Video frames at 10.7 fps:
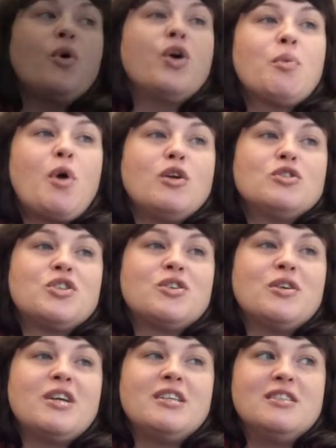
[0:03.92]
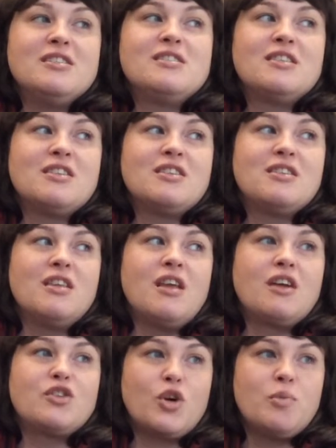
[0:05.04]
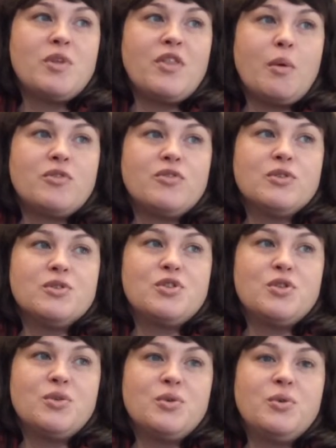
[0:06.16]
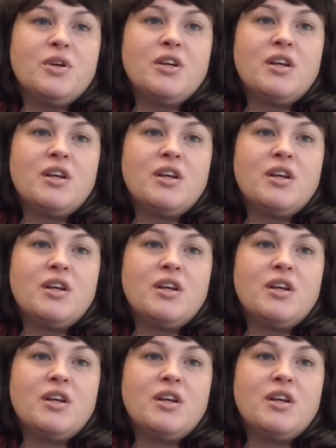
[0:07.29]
Hookup culture is a term then that refers to